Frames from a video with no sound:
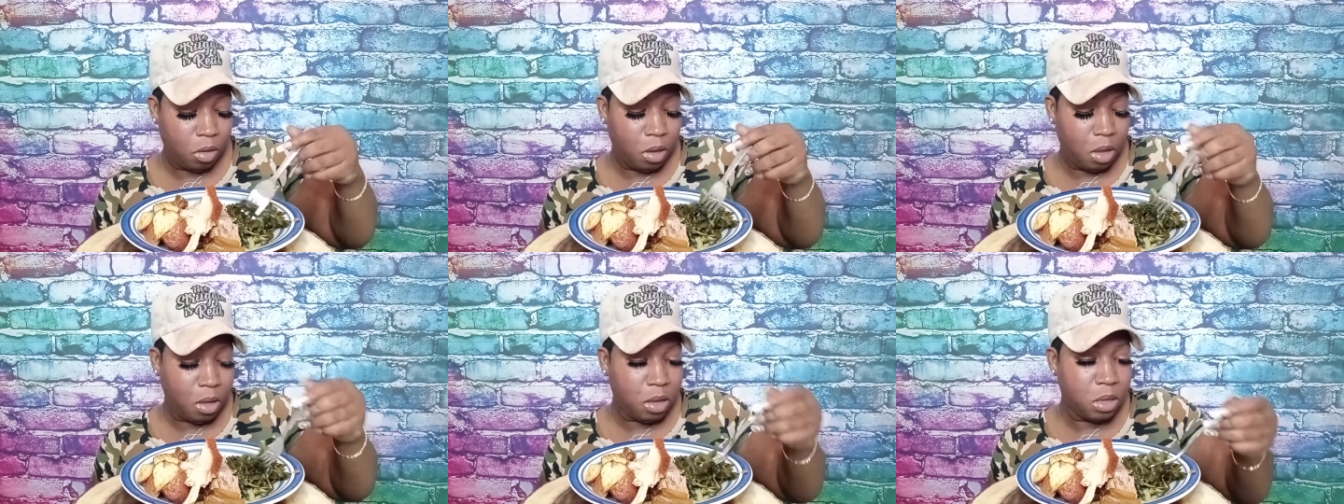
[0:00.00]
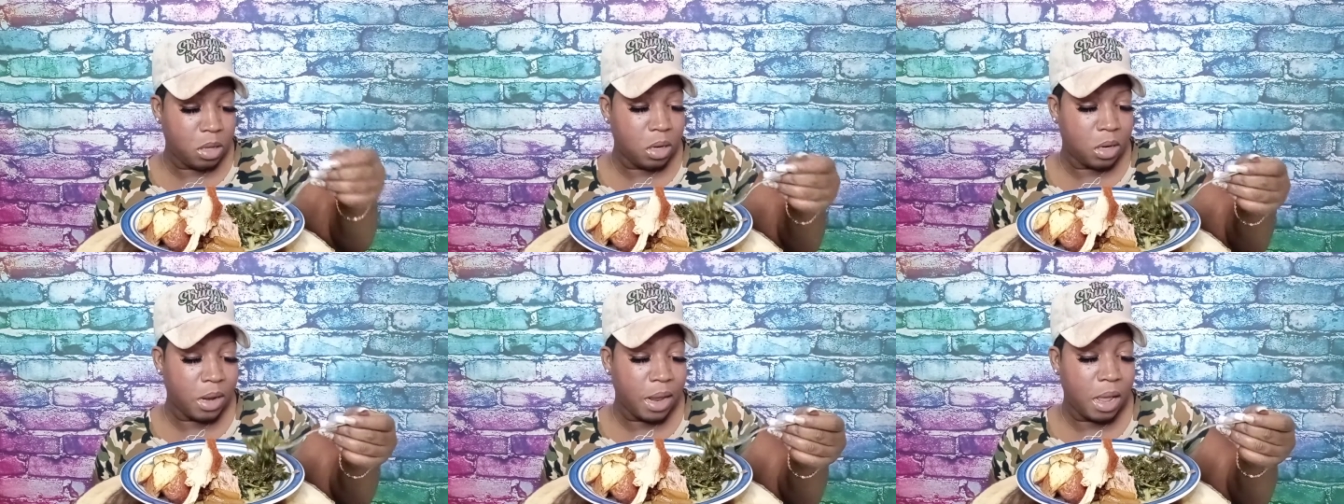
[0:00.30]
They
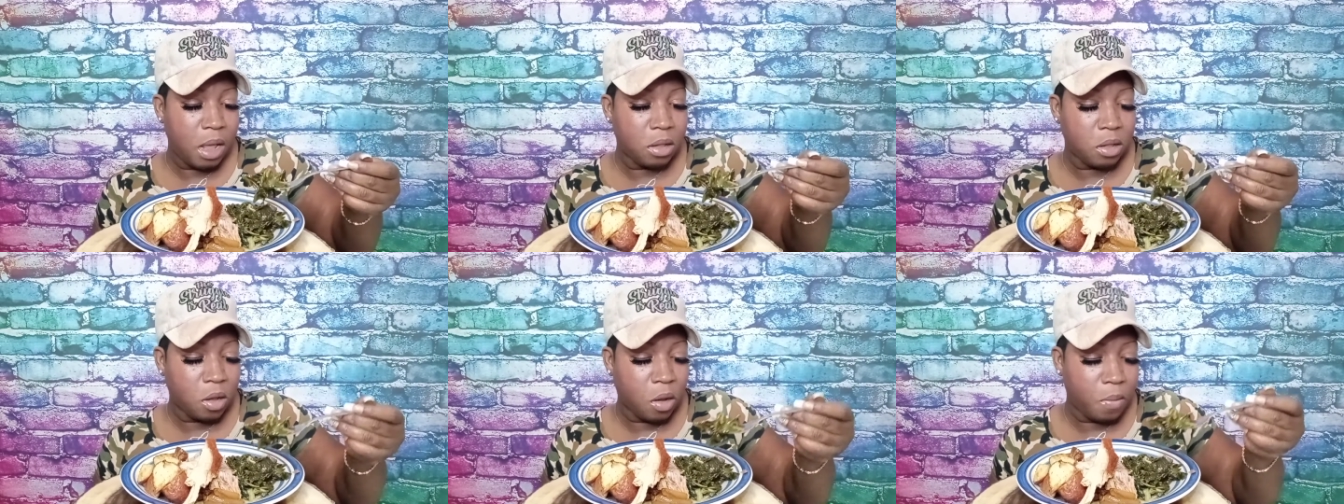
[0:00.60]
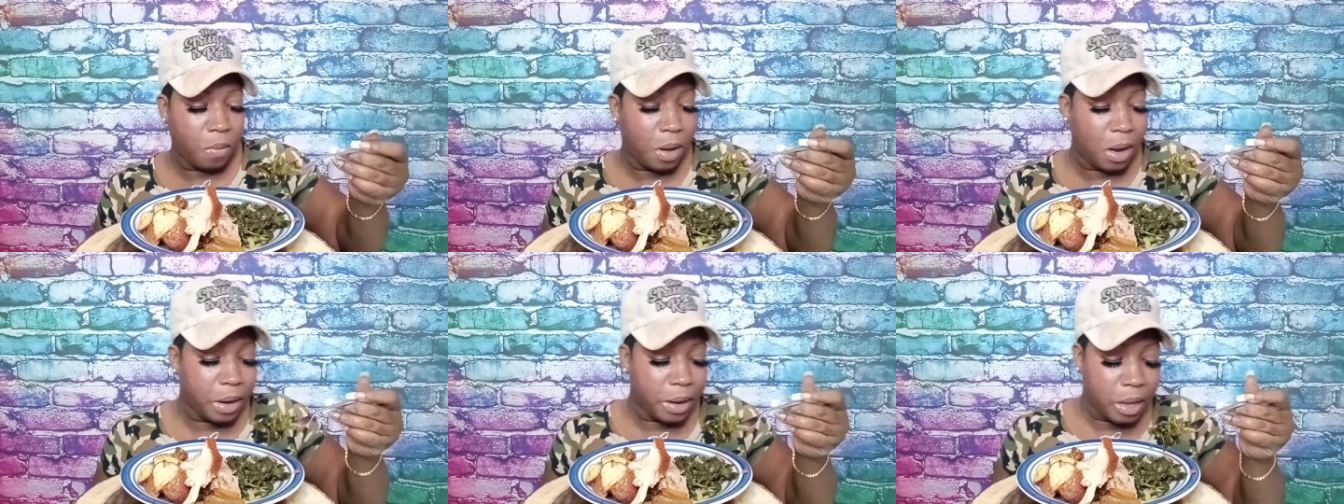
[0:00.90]
cooked down, so
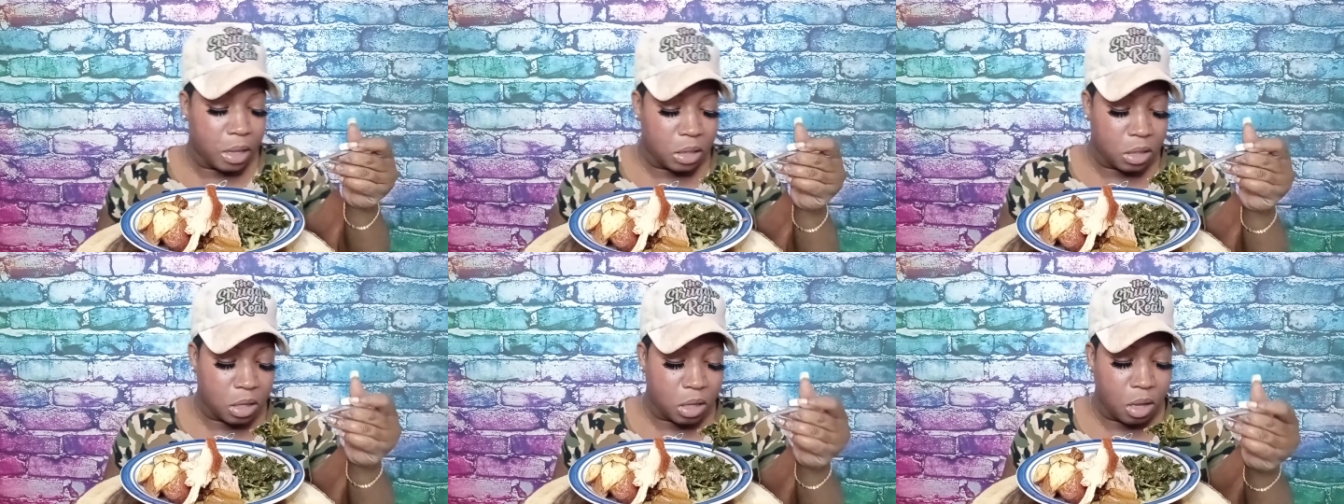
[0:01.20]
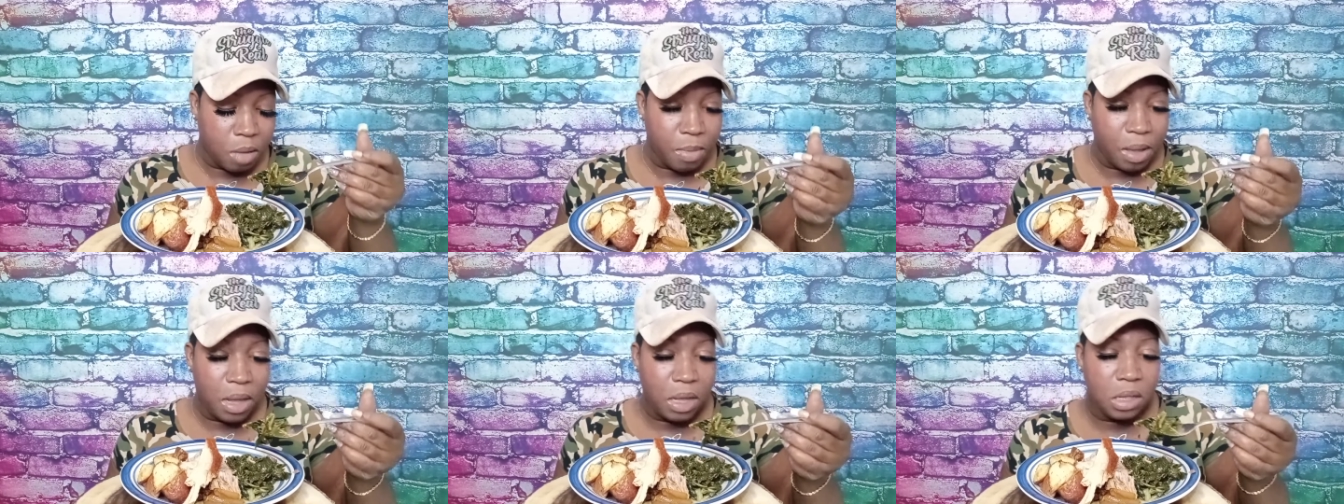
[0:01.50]
you probably can't
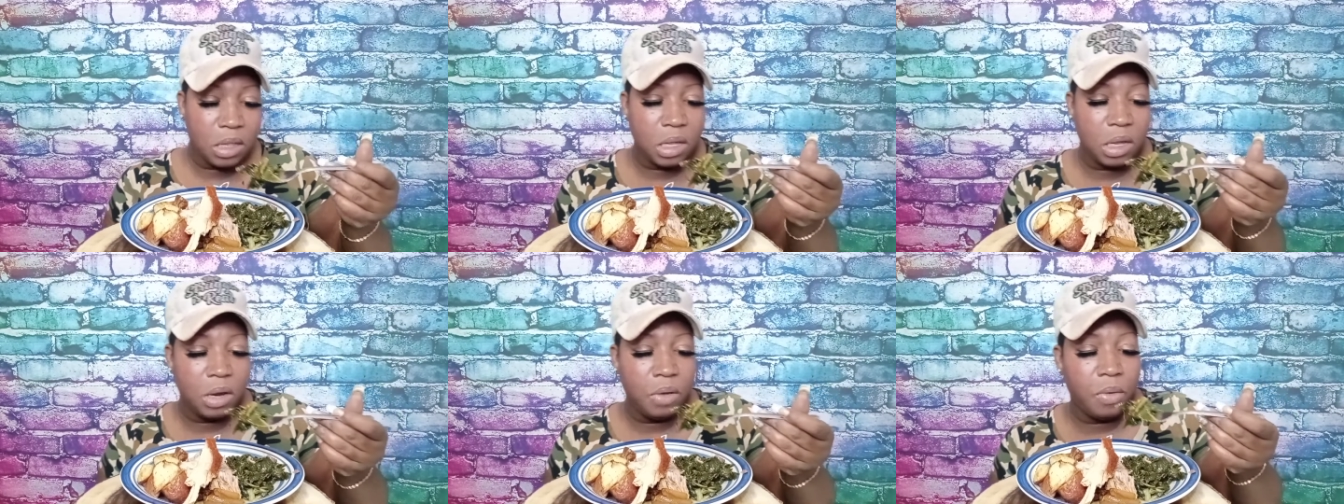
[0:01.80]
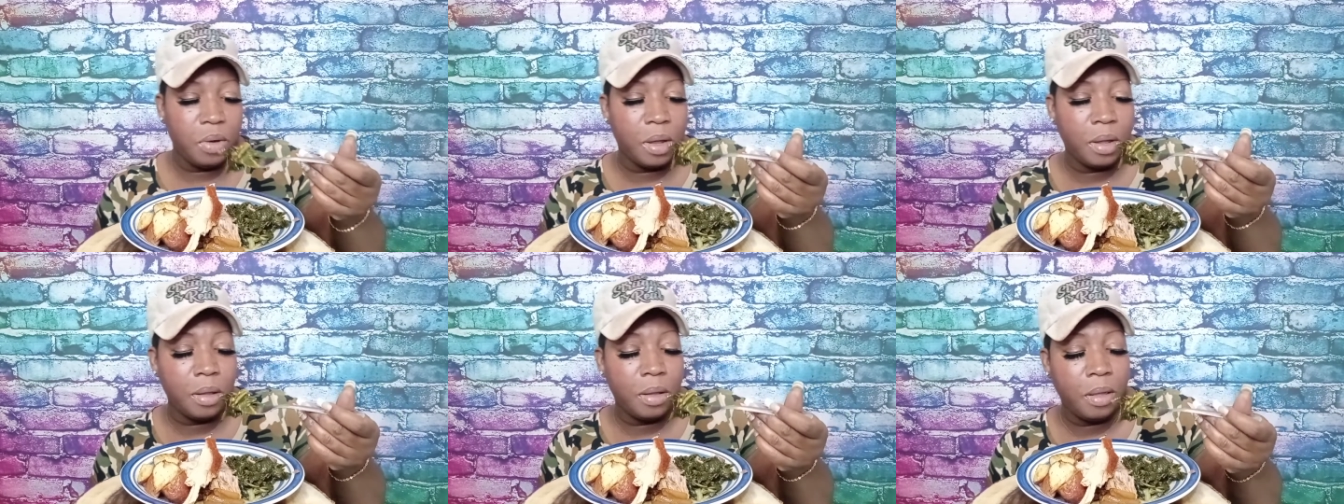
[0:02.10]
see them. I ain't seen
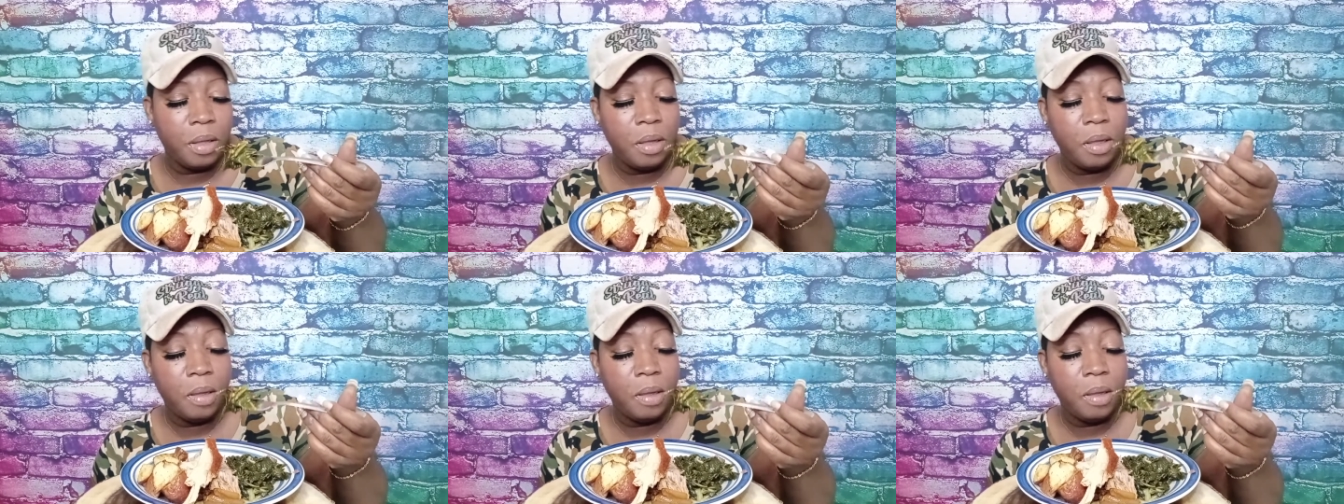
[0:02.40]
one.